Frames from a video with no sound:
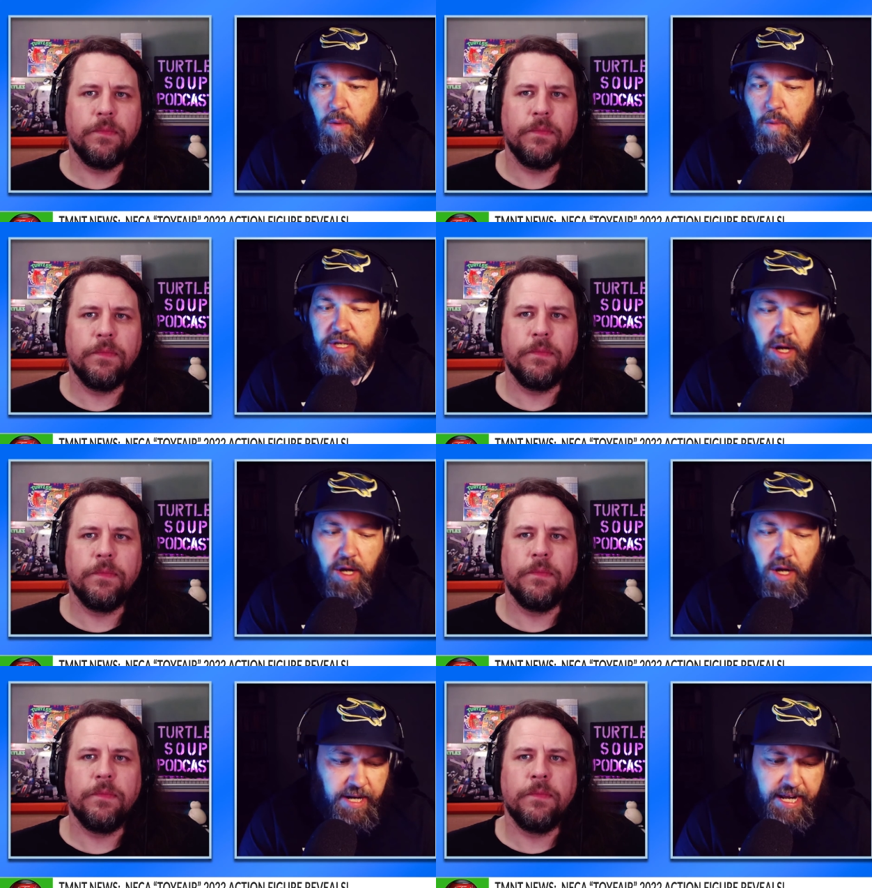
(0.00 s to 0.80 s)
Speaker 1: We
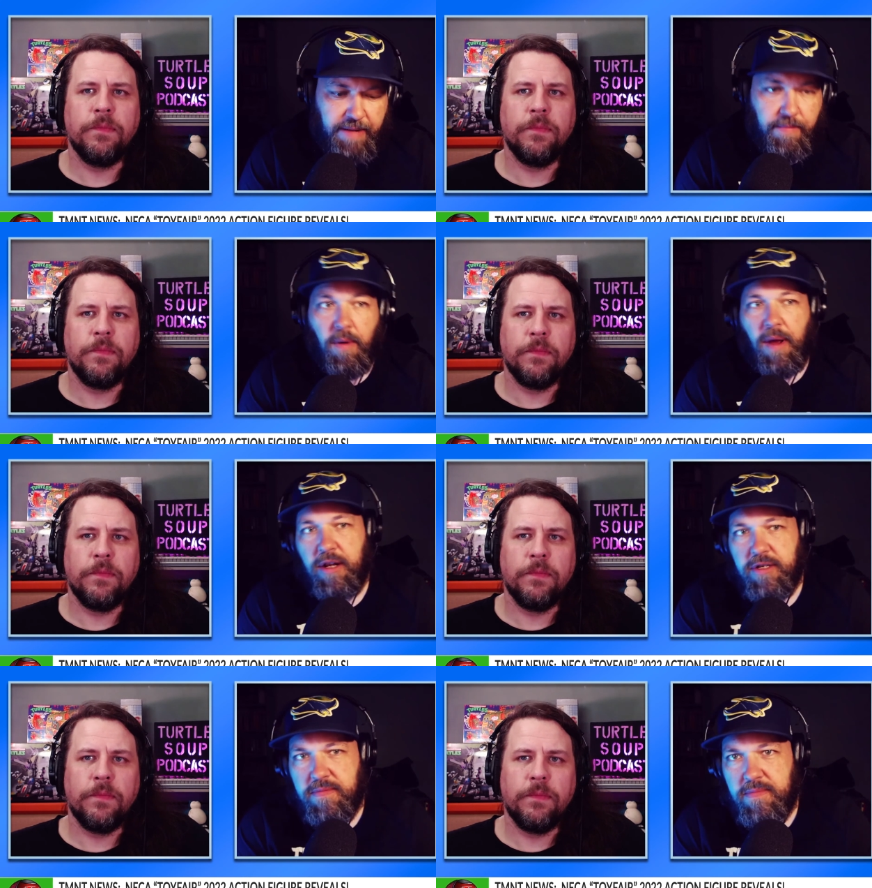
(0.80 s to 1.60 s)
start reading
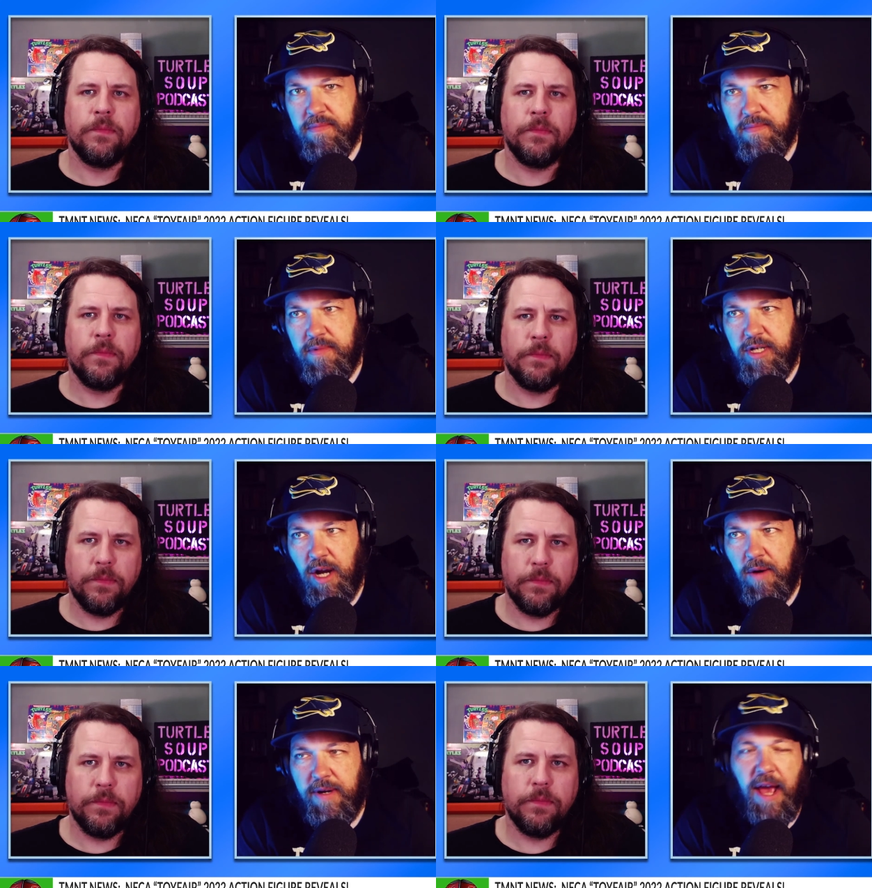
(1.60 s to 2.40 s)
Mirage. We
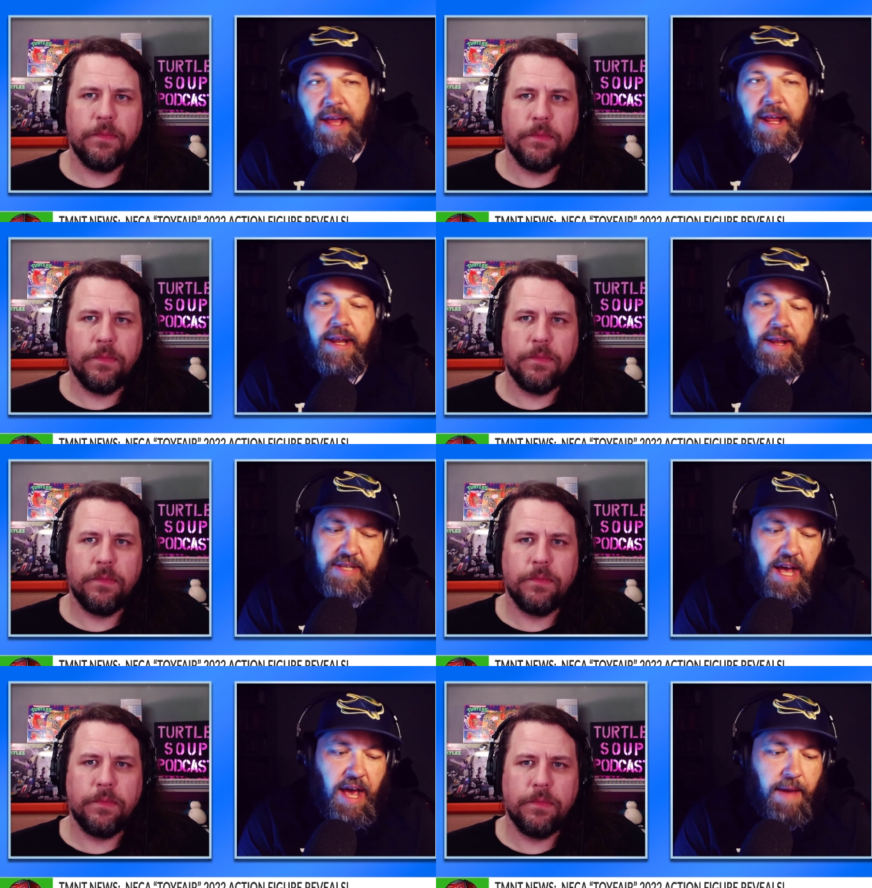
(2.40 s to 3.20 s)
start, and, and at the
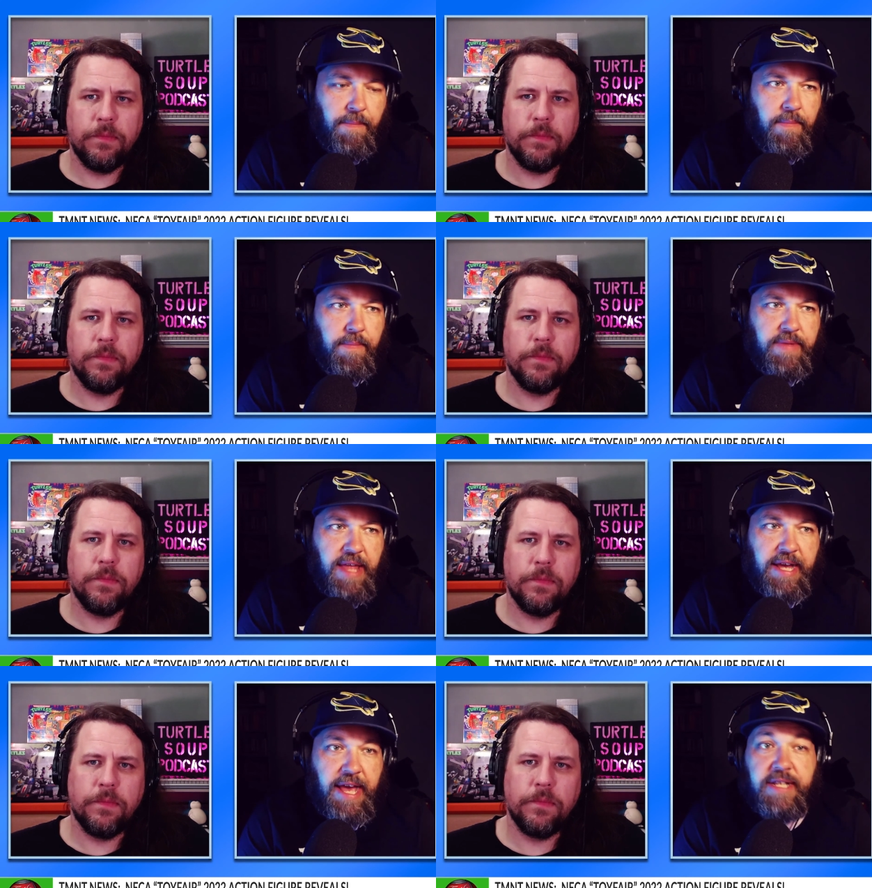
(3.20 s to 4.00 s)
time,
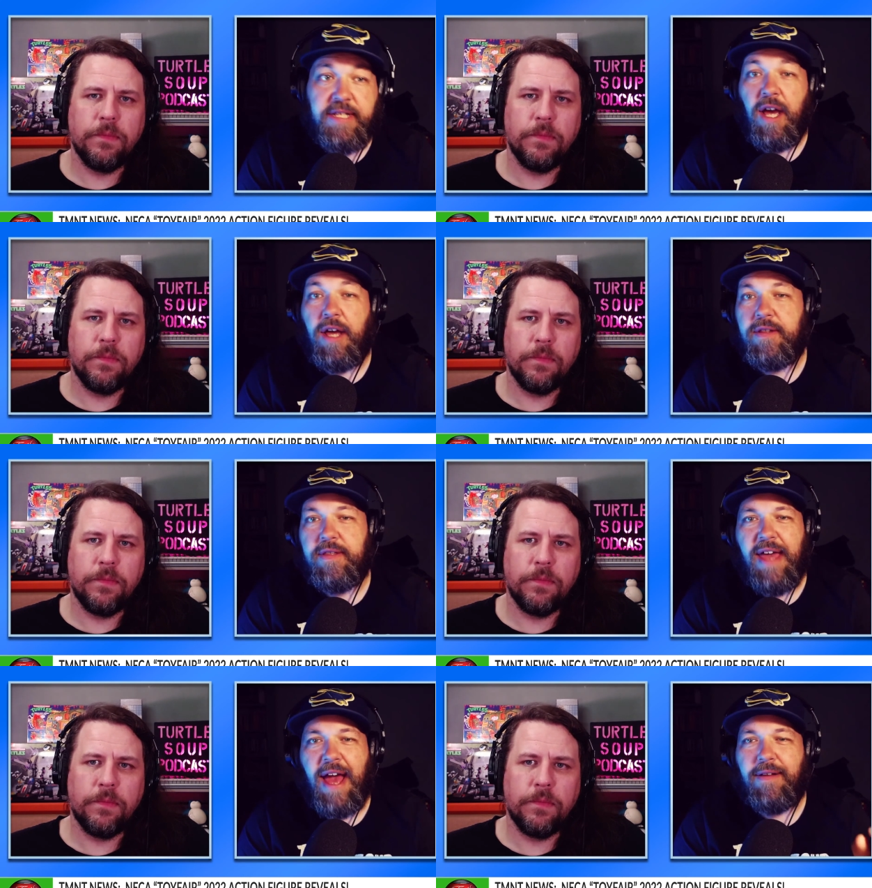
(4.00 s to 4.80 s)
NECA had done
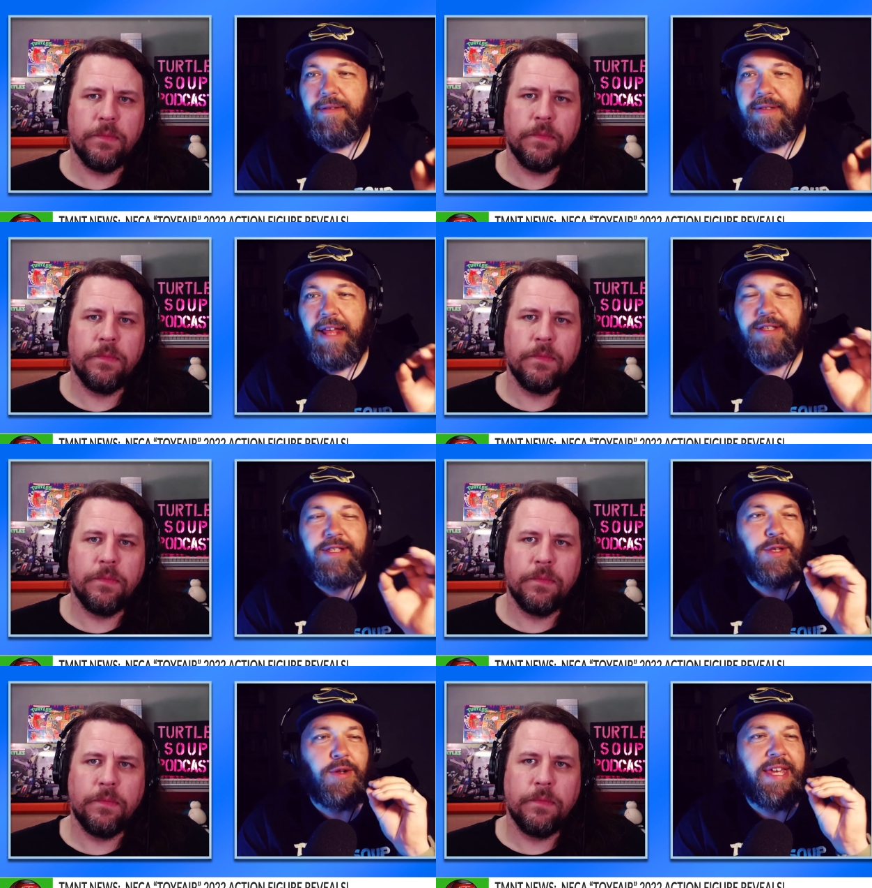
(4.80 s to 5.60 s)
that that
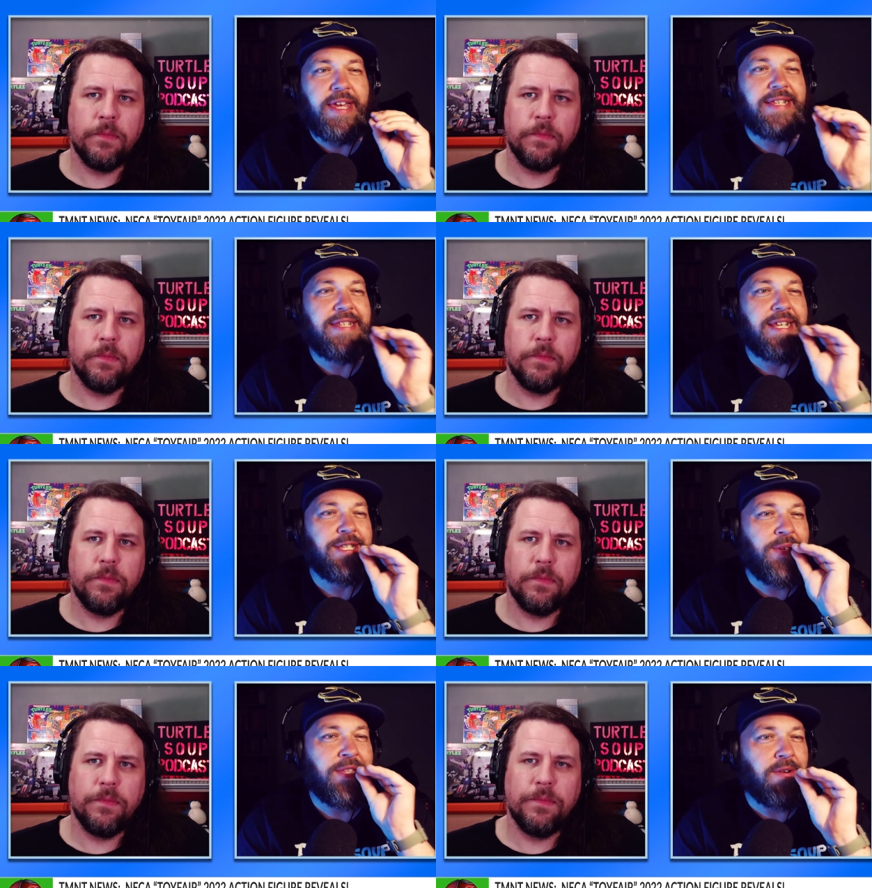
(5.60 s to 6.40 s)
little kiss, that
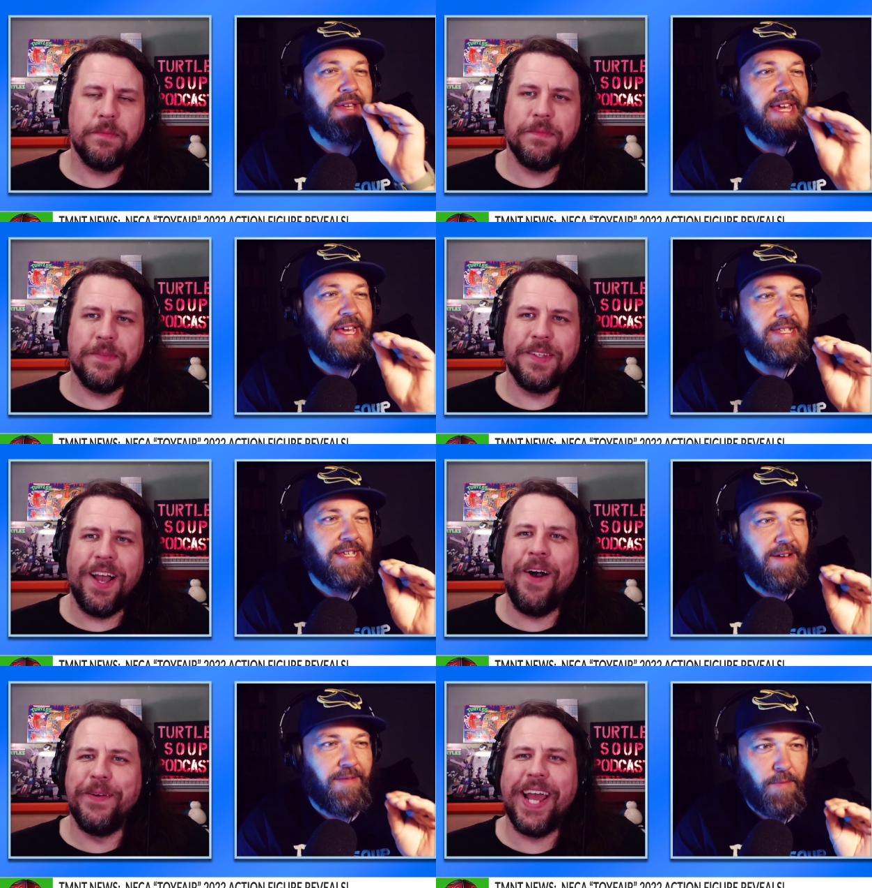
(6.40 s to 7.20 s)
sweet little kiss.
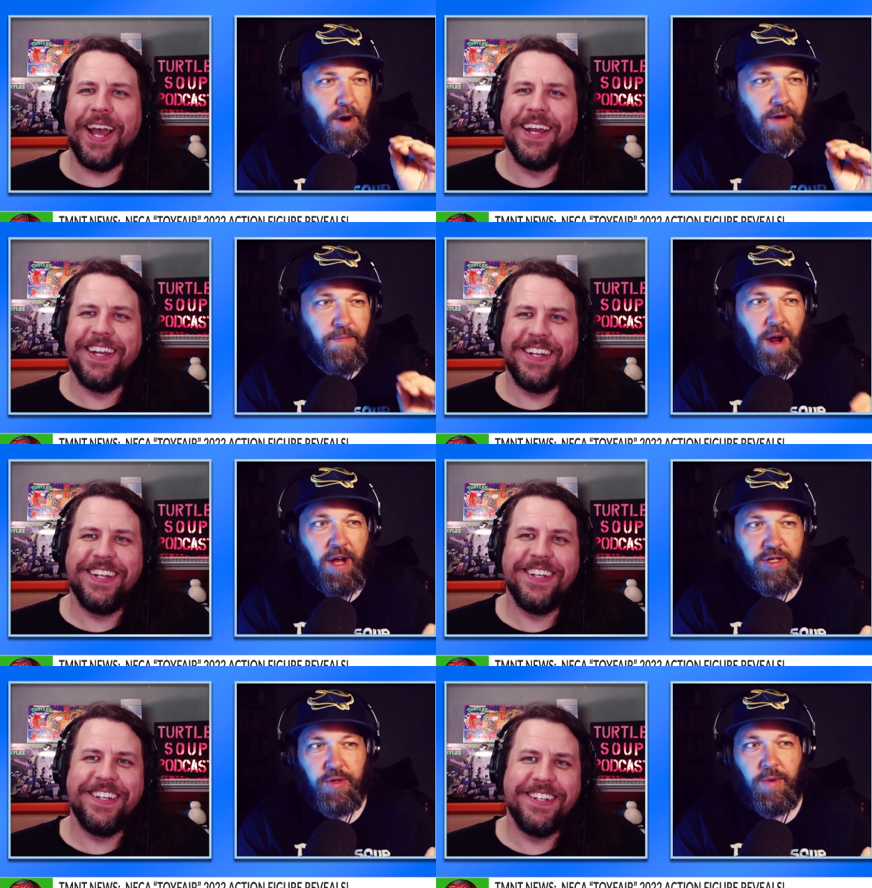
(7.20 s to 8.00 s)
Oh, of, yeah. of
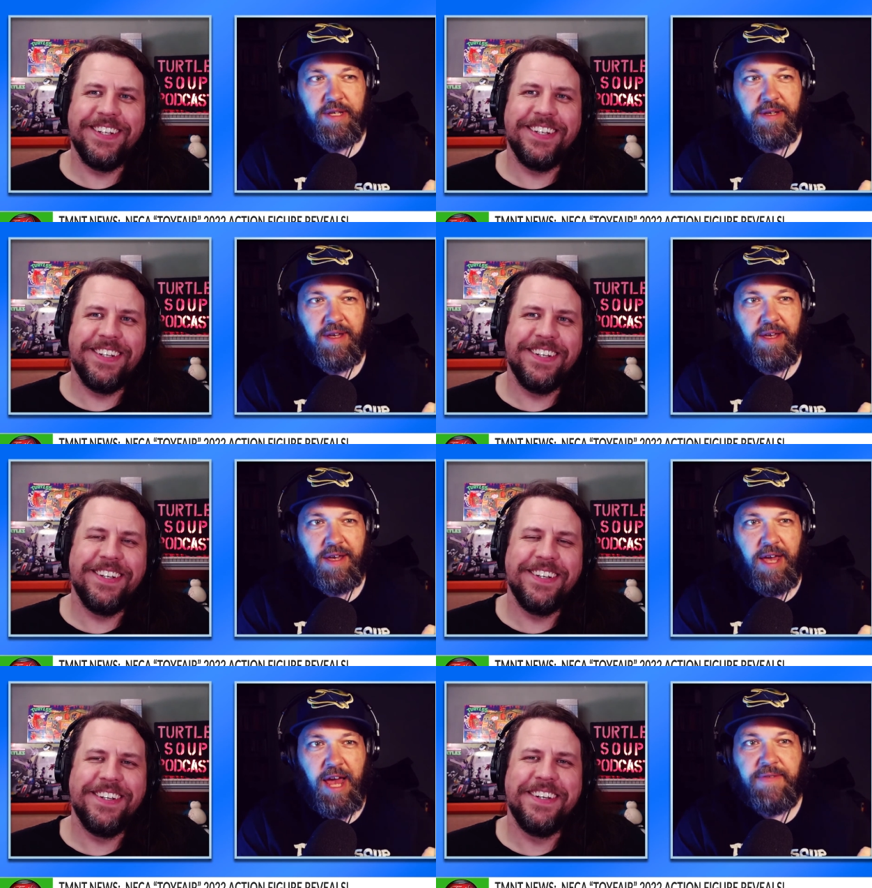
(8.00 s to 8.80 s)
Mirage toys,
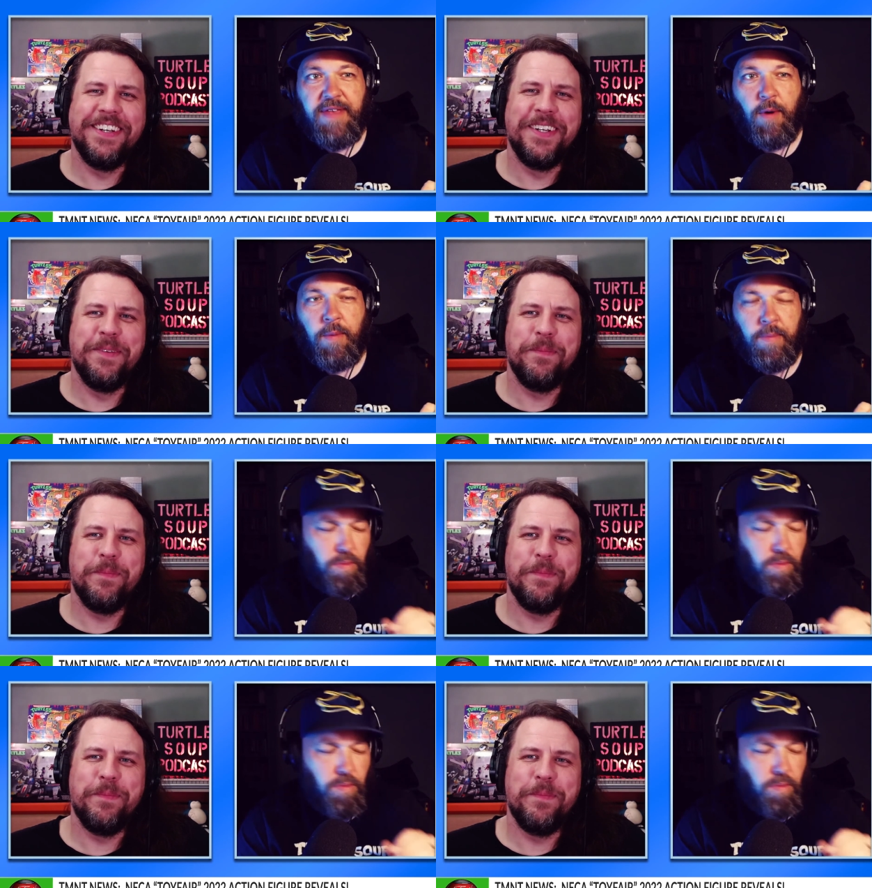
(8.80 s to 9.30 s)
and they were